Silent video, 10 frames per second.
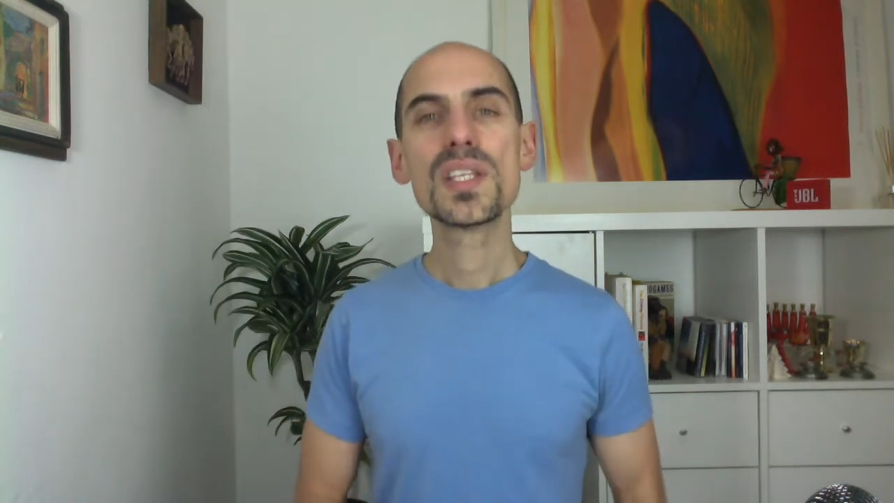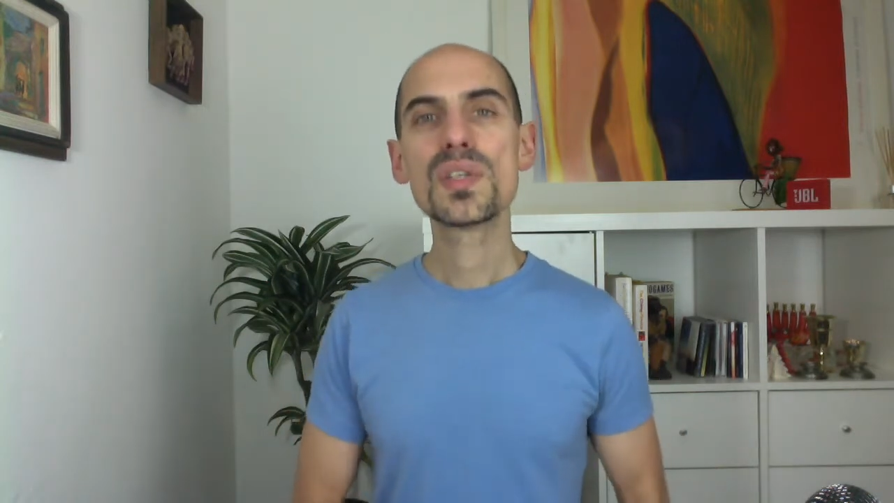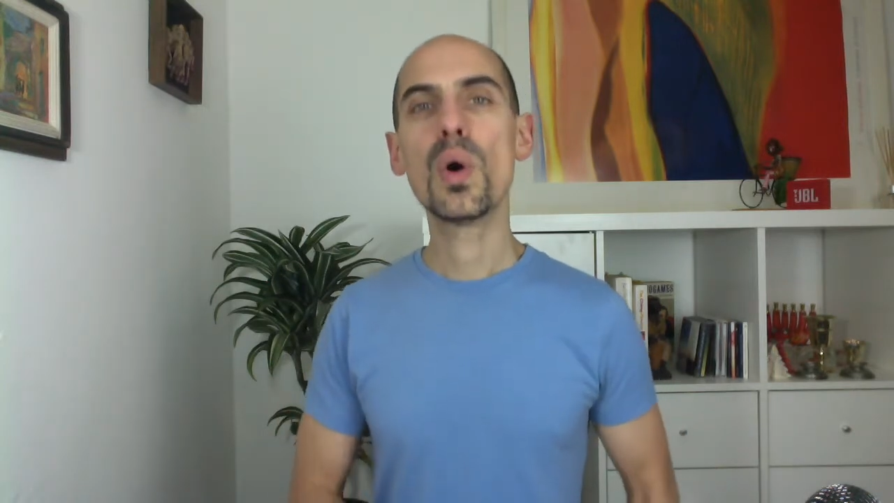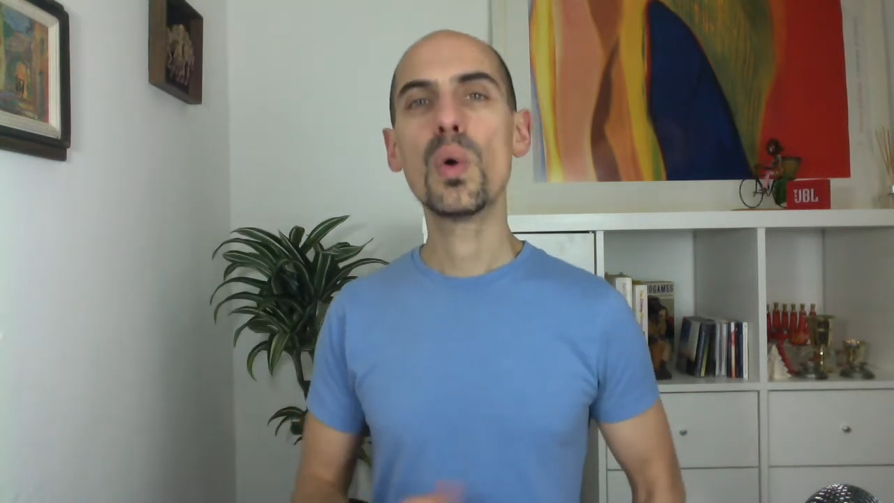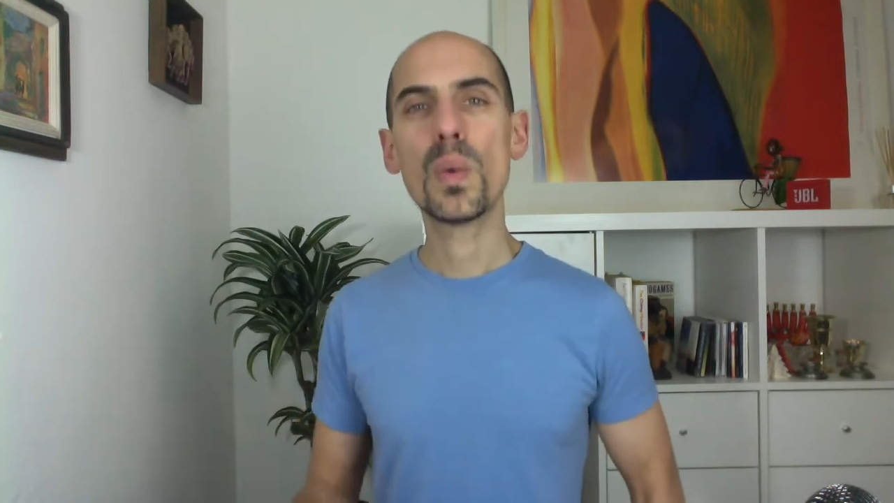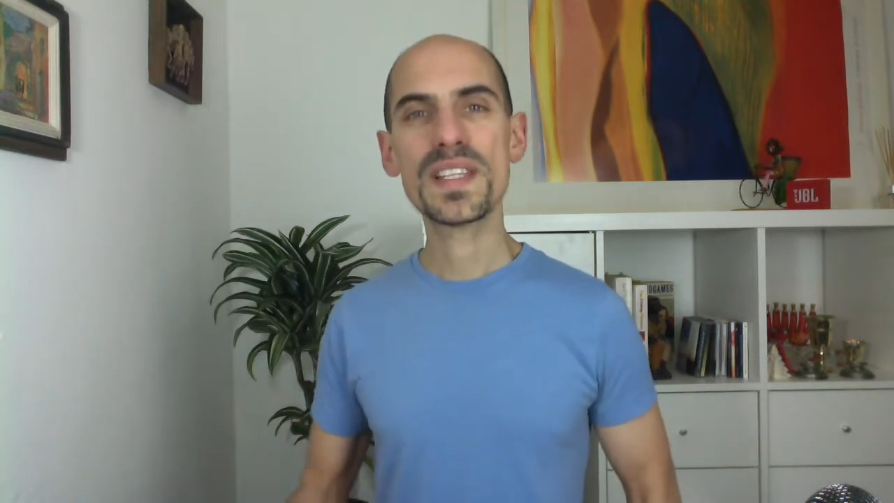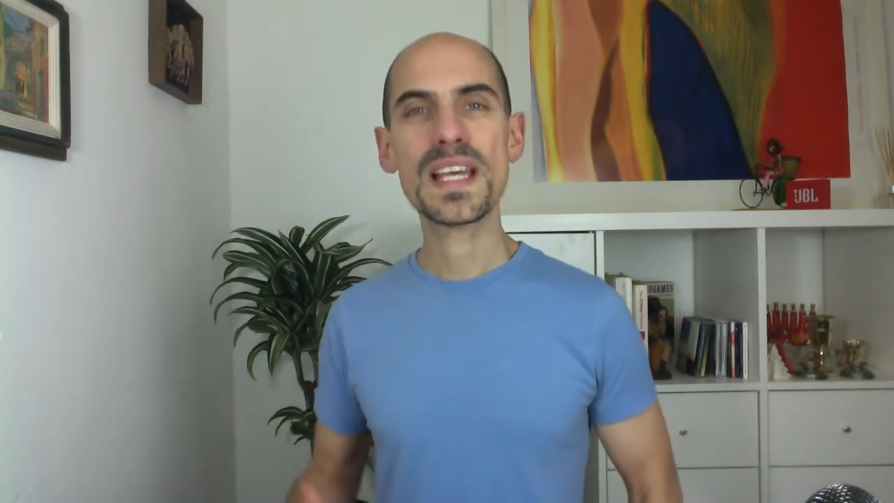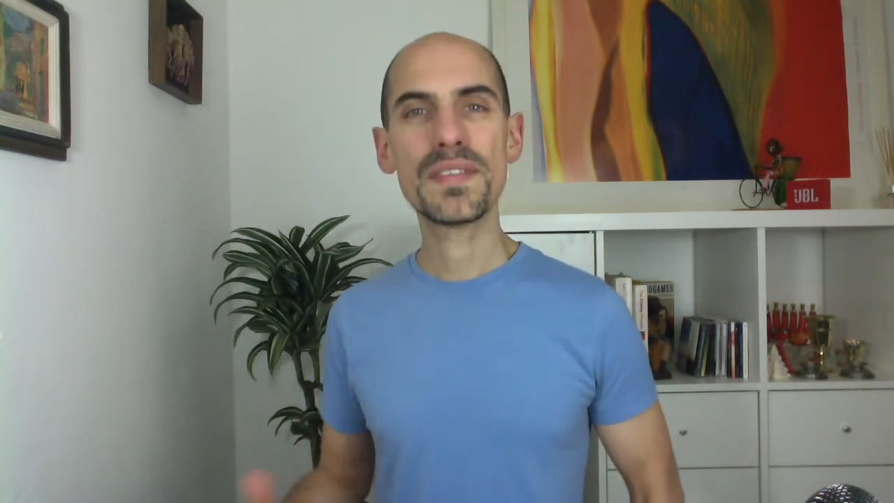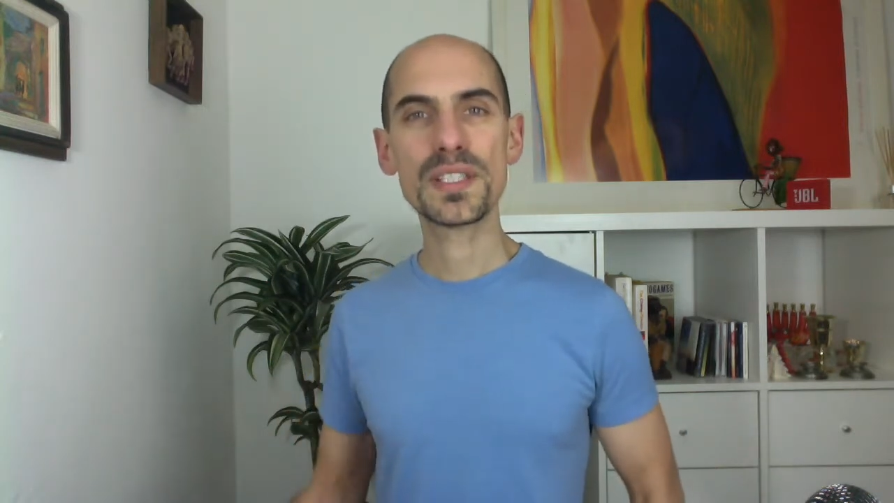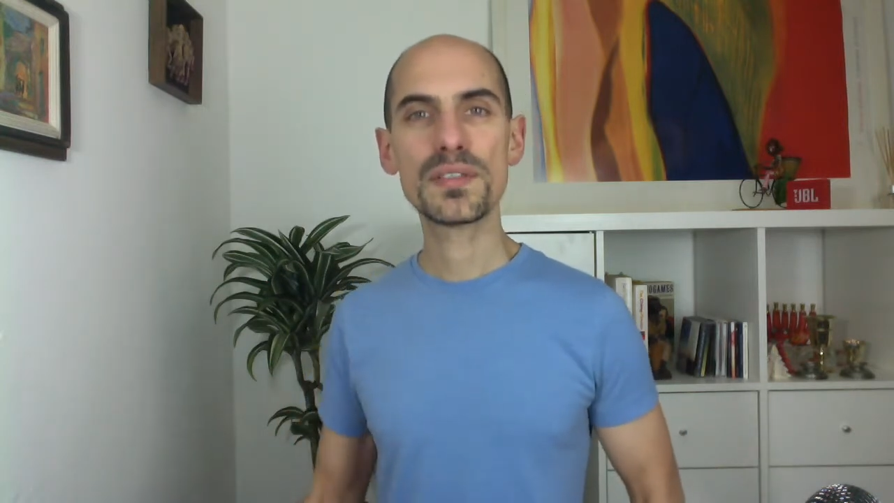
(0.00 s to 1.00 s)
So, always
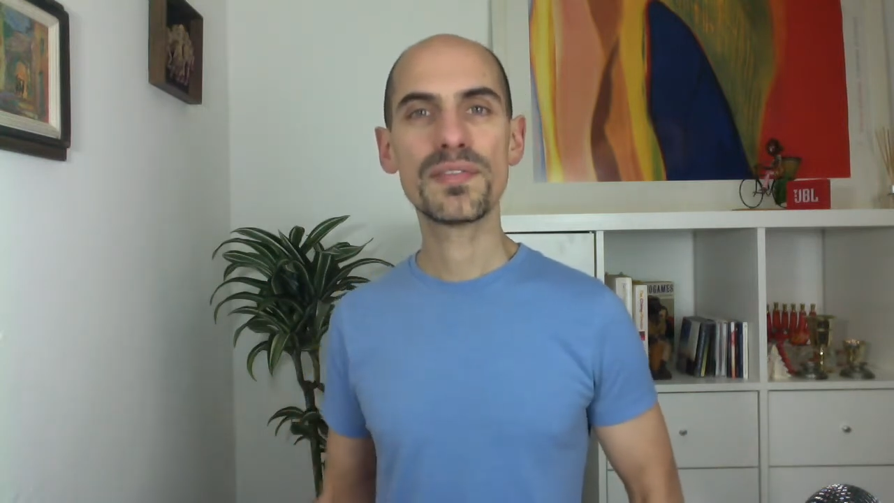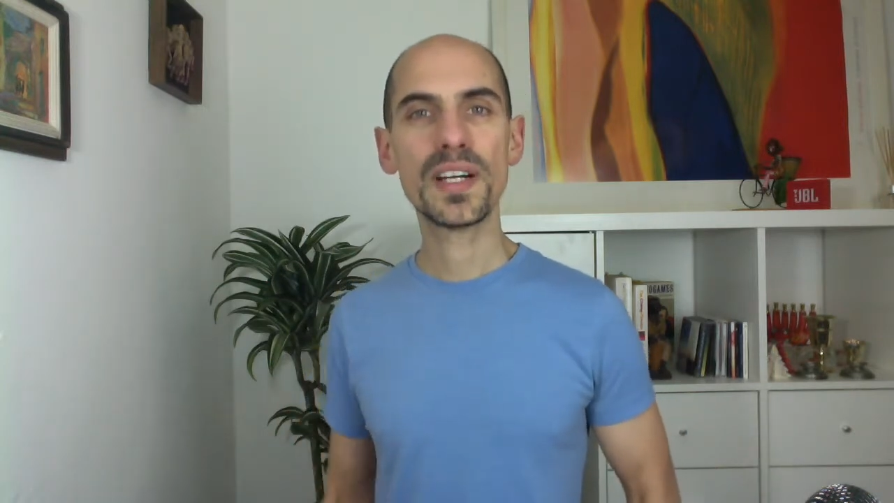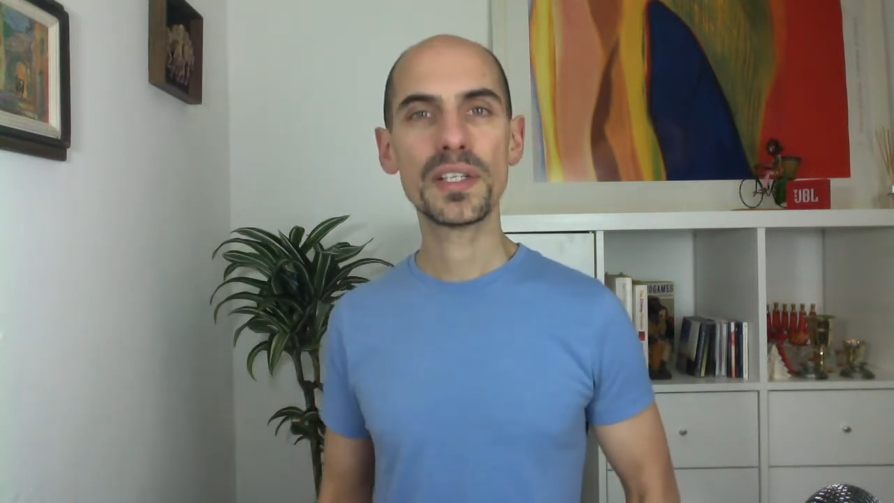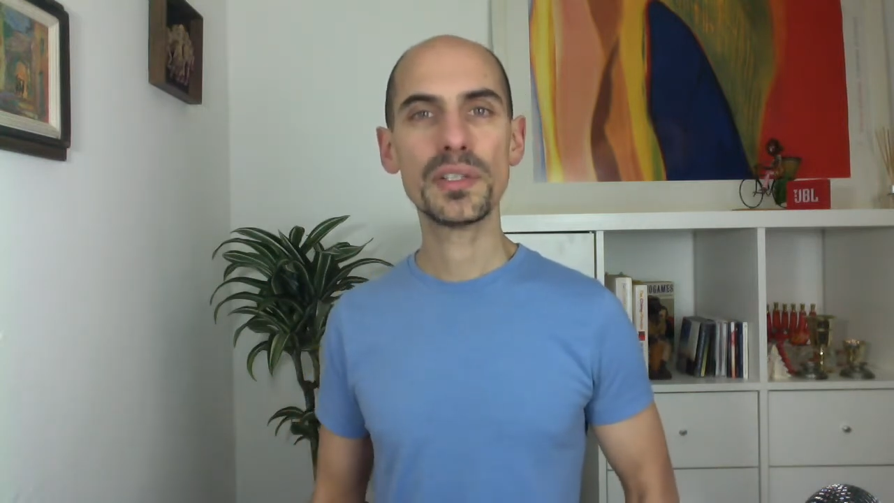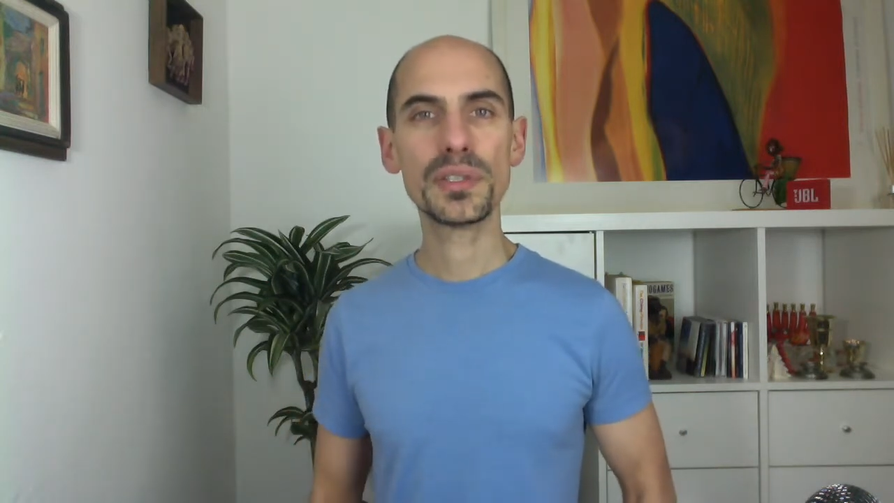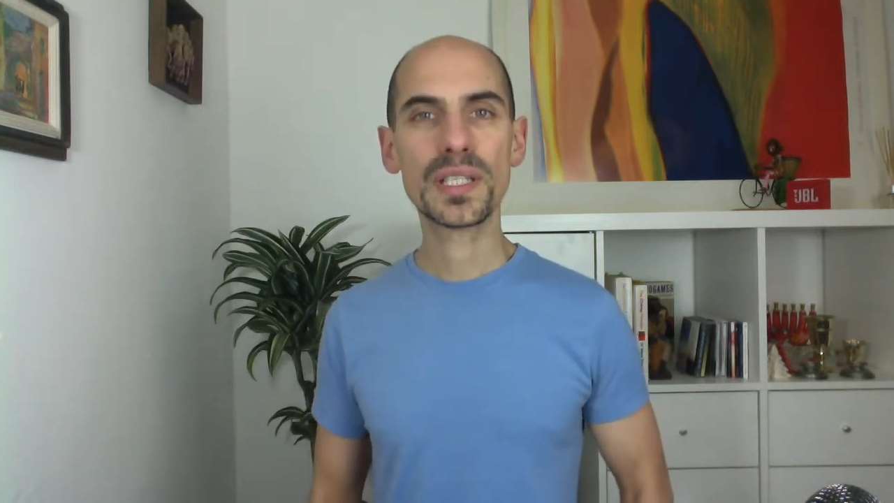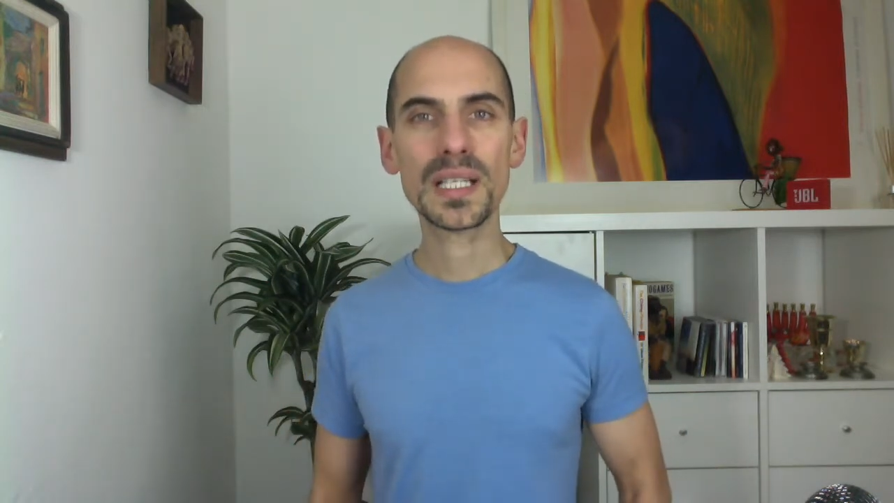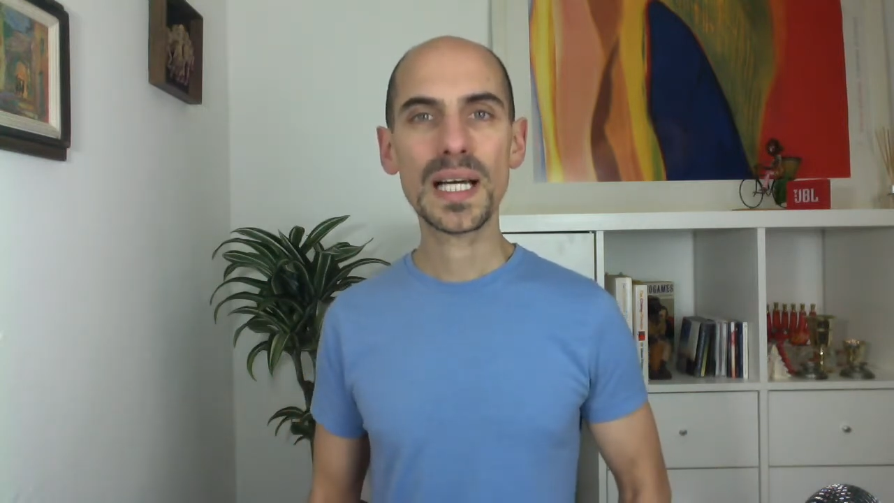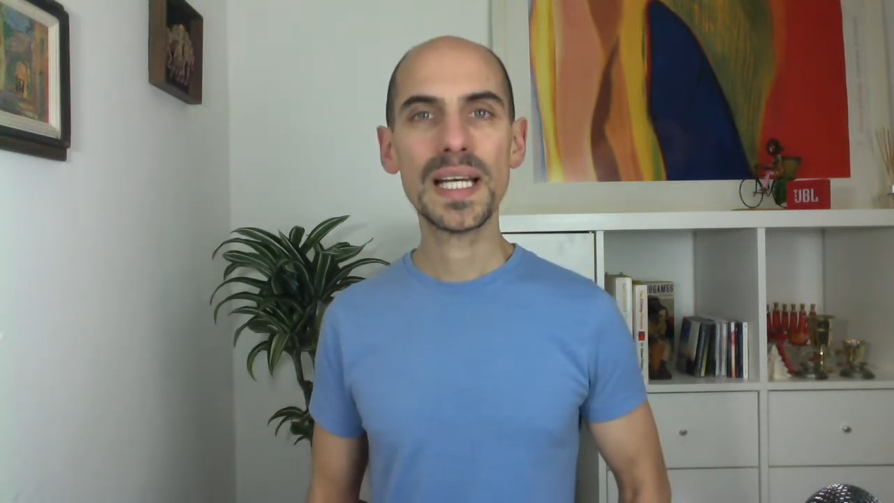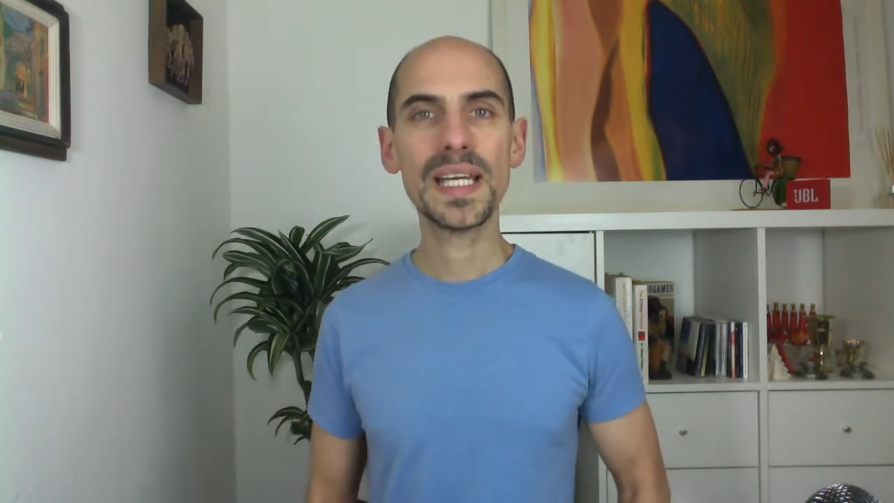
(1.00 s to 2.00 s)
having to find a new
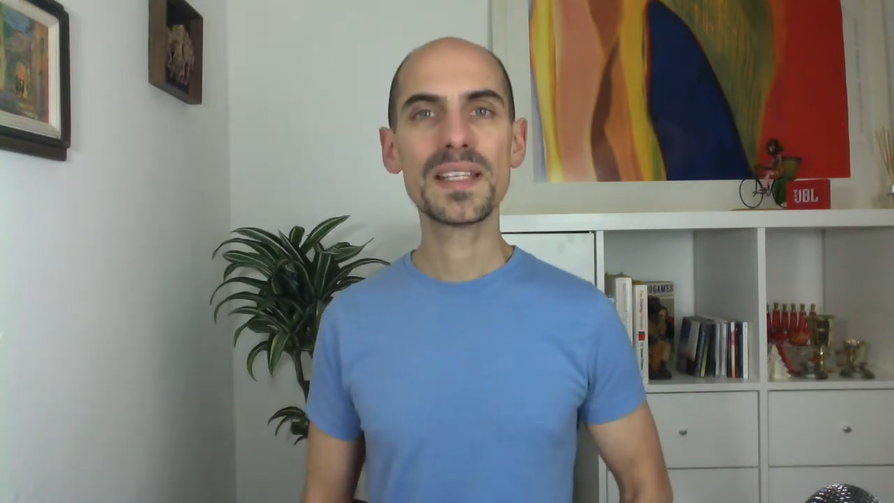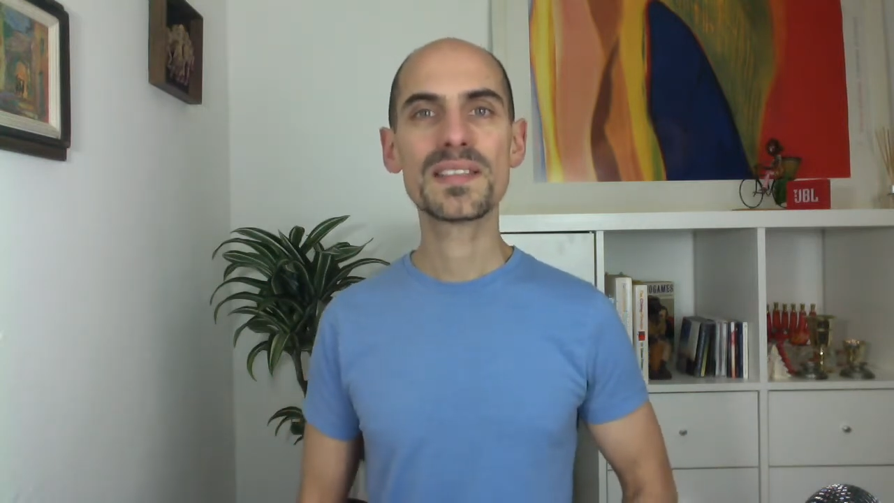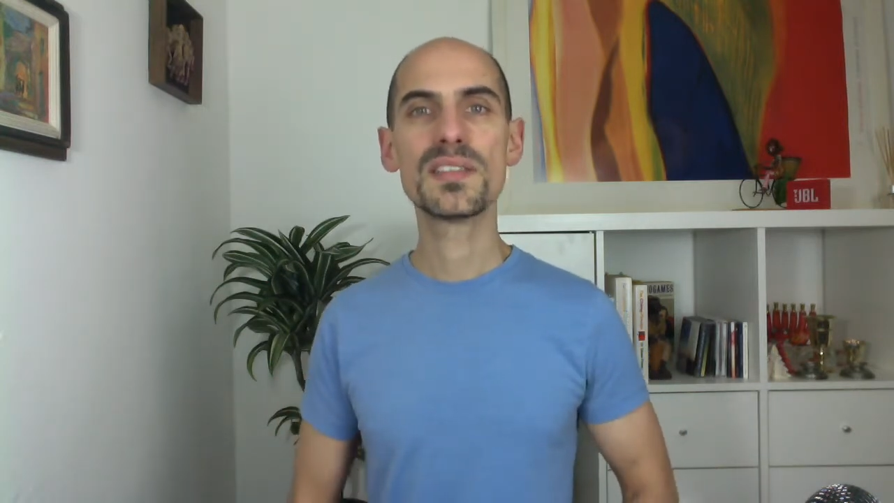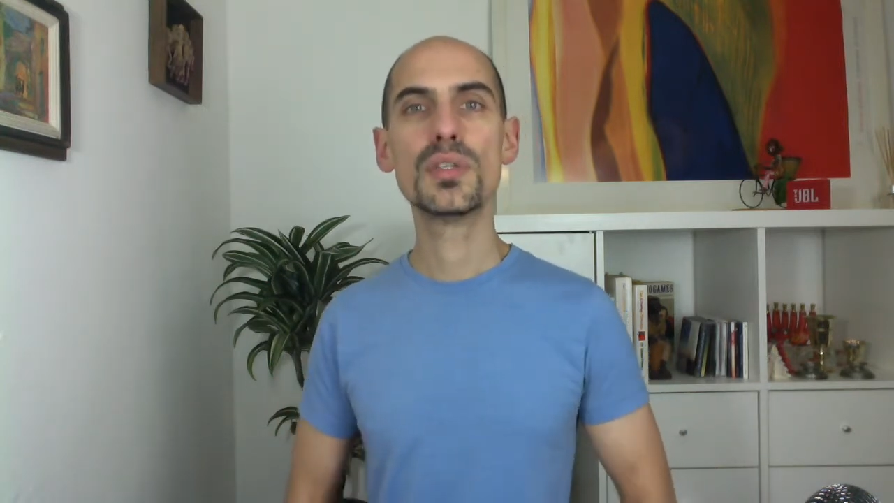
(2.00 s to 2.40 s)
client,